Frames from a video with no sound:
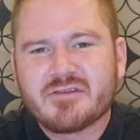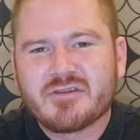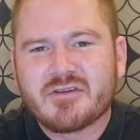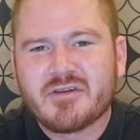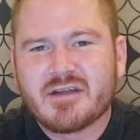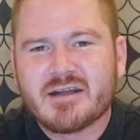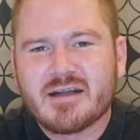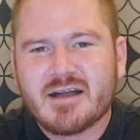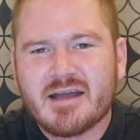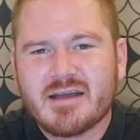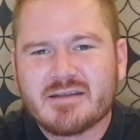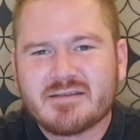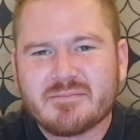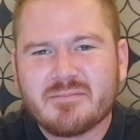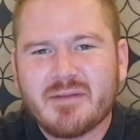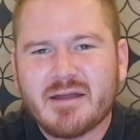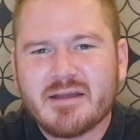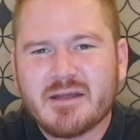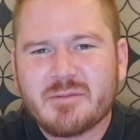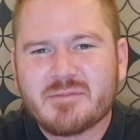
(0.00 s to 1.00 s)
it going, guys?
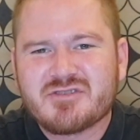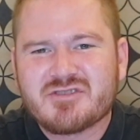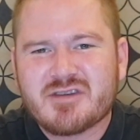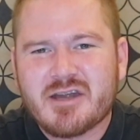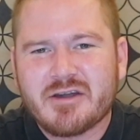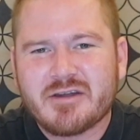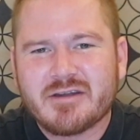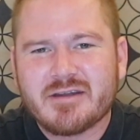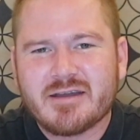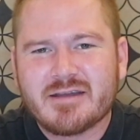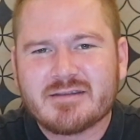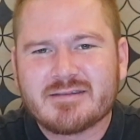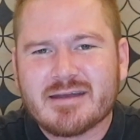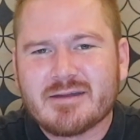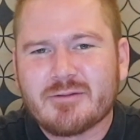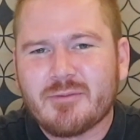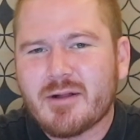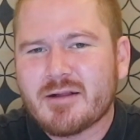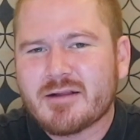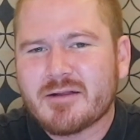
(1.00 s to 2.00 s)
My name is Jared Ace
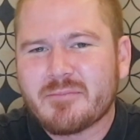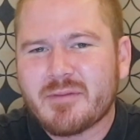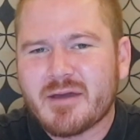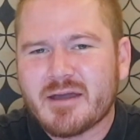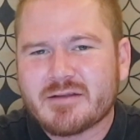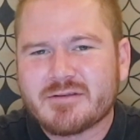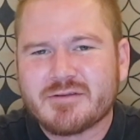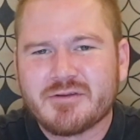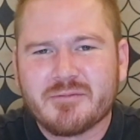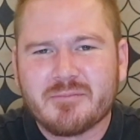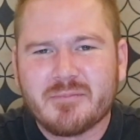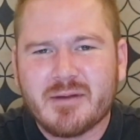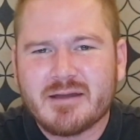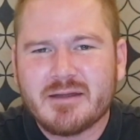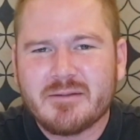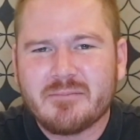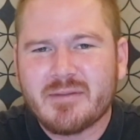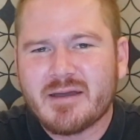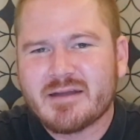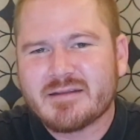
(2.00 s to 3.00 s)
and welcome back to Money
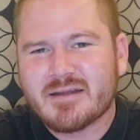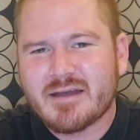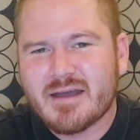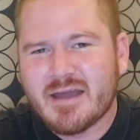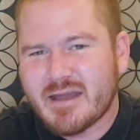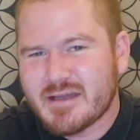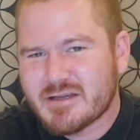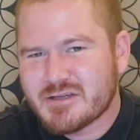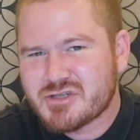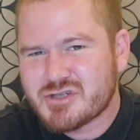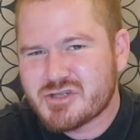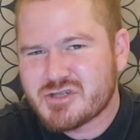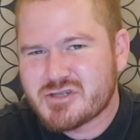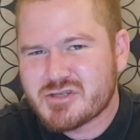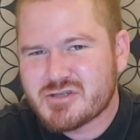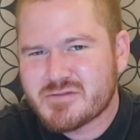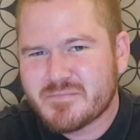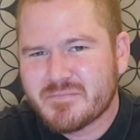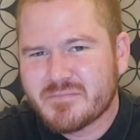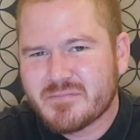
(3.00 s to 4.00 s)
Met Eish.
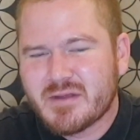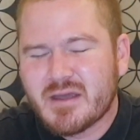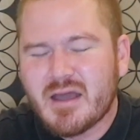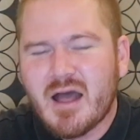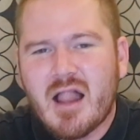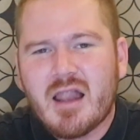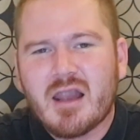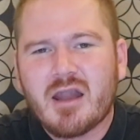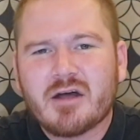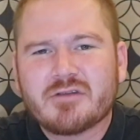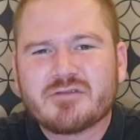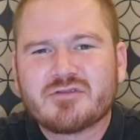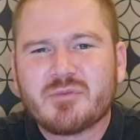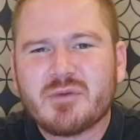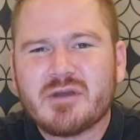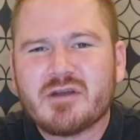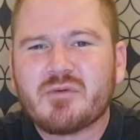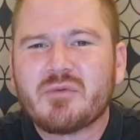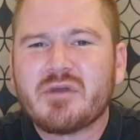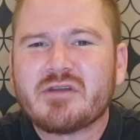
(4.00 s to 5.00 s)
Last
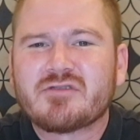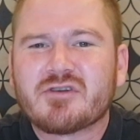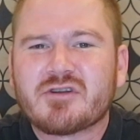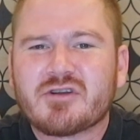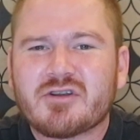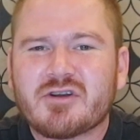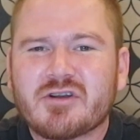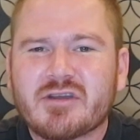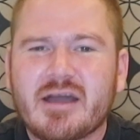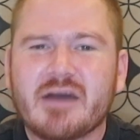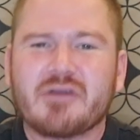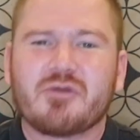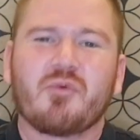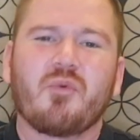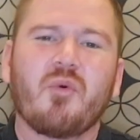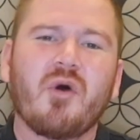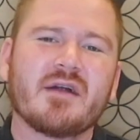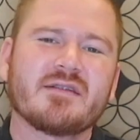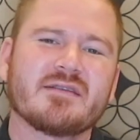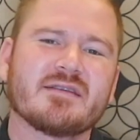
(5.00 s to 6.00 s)
week we took a look at
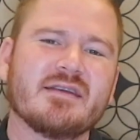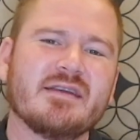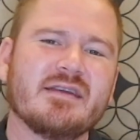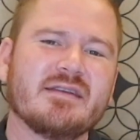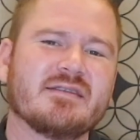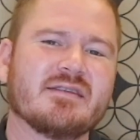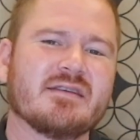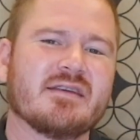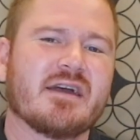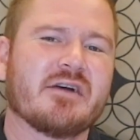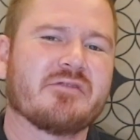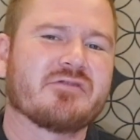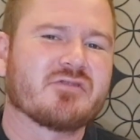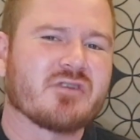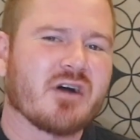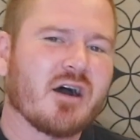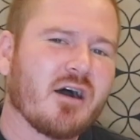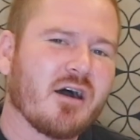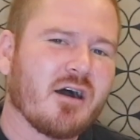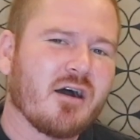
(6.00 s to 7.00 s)
what ETFs
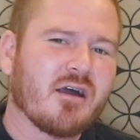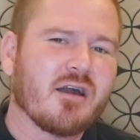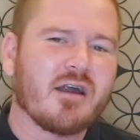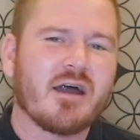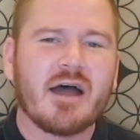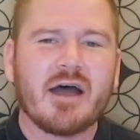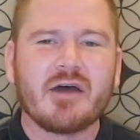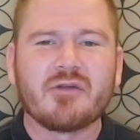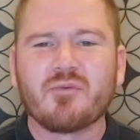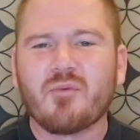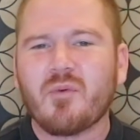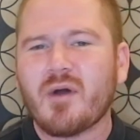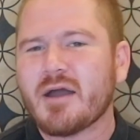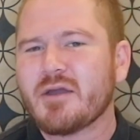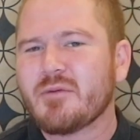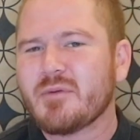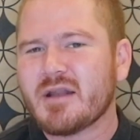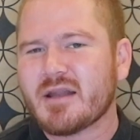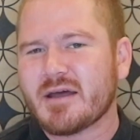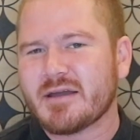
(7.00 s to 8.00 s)
are and why
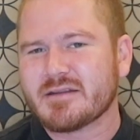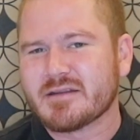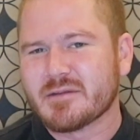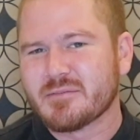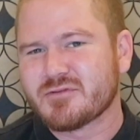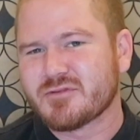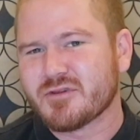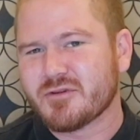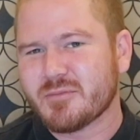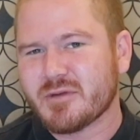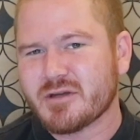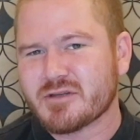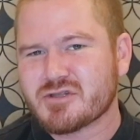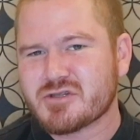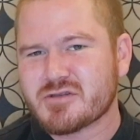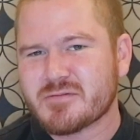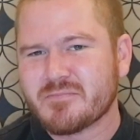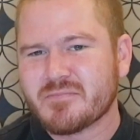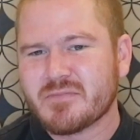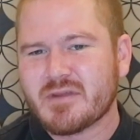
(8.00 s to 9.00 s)
we like them so
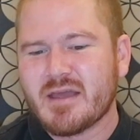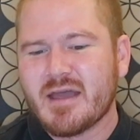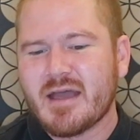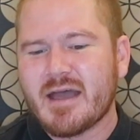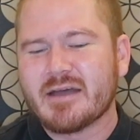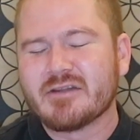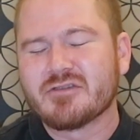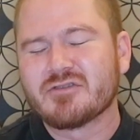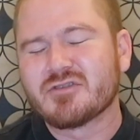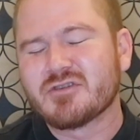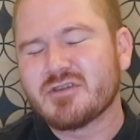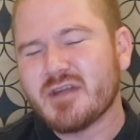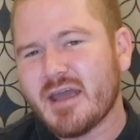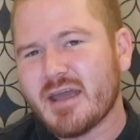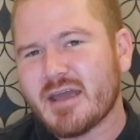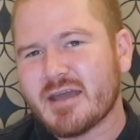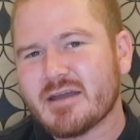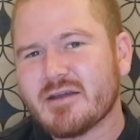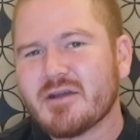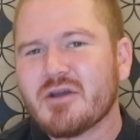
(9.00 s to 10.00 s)
much. And
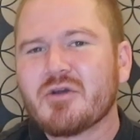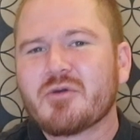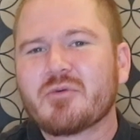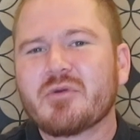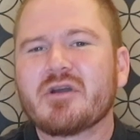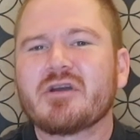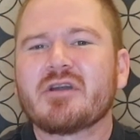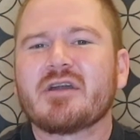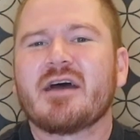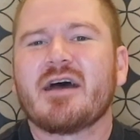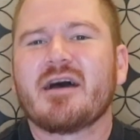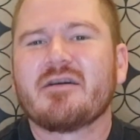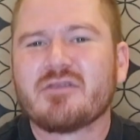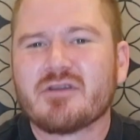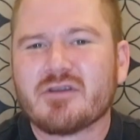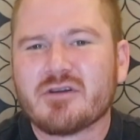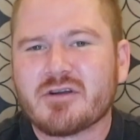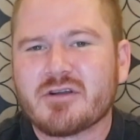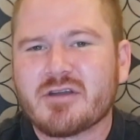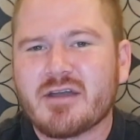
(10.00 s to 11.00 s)
today we're going to have a
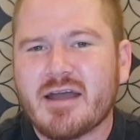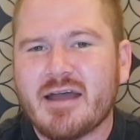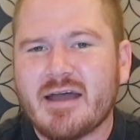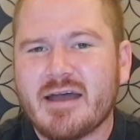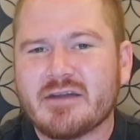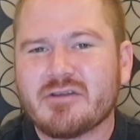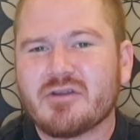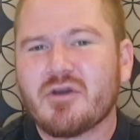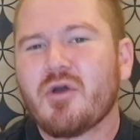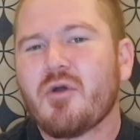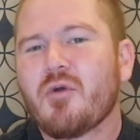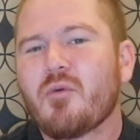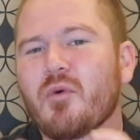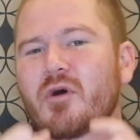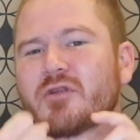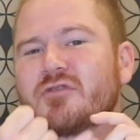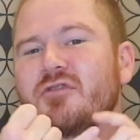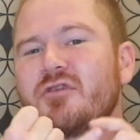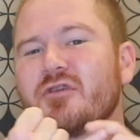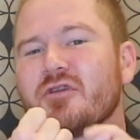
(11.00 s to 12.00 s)
look at
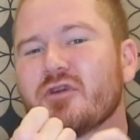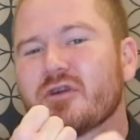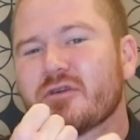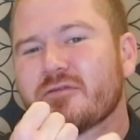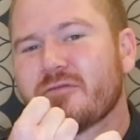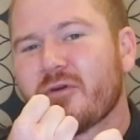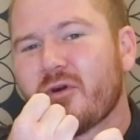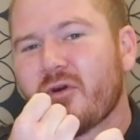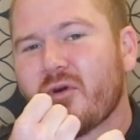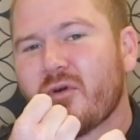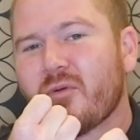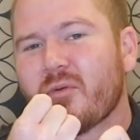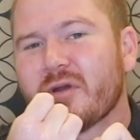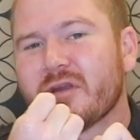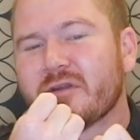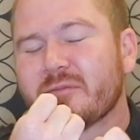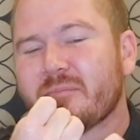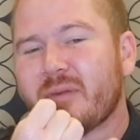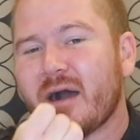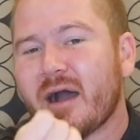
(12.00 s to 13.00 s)
what to look for
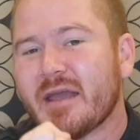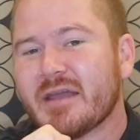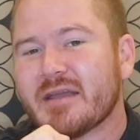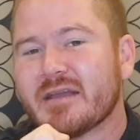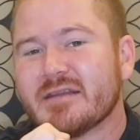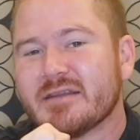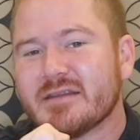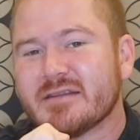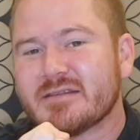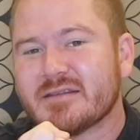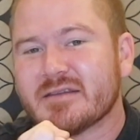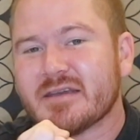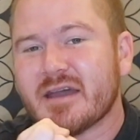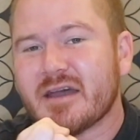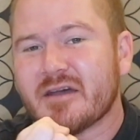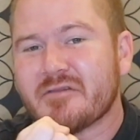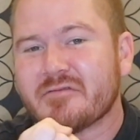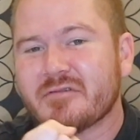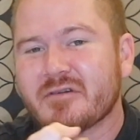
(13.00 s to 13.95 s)
when buying an ETF,